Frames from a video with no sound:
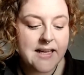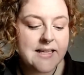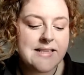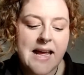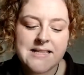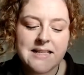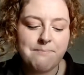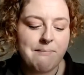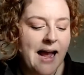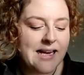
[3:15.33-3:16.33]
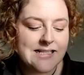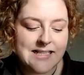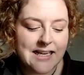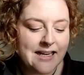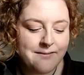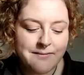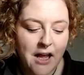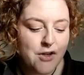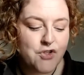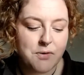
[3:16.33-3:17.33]
"Nessie, my dear,
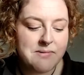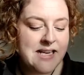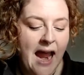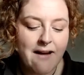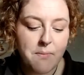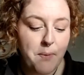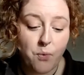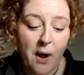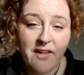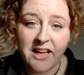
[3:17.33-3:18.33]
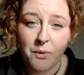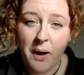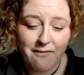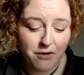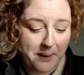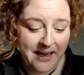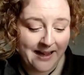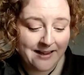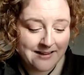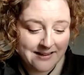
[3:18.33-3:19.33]
some terrible weather you have up
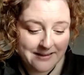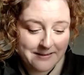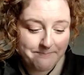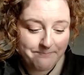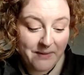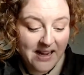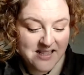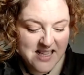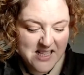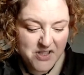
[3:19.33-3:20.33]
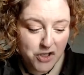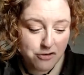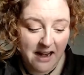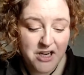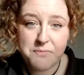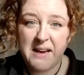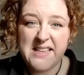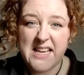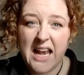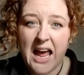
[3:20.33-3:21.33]
here. Is this the drench me
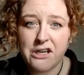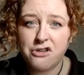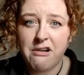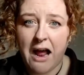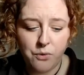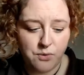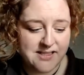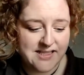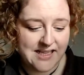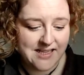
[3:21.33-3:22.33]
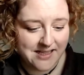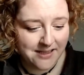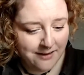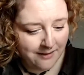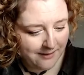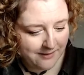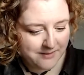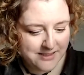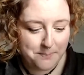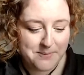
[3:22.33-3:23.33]
till I drown season?"
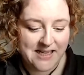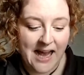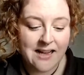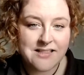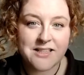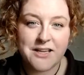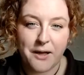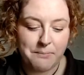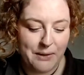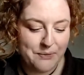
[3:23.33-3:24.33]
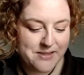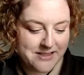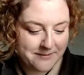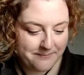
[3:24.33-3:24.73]
Tipsy asked, amused.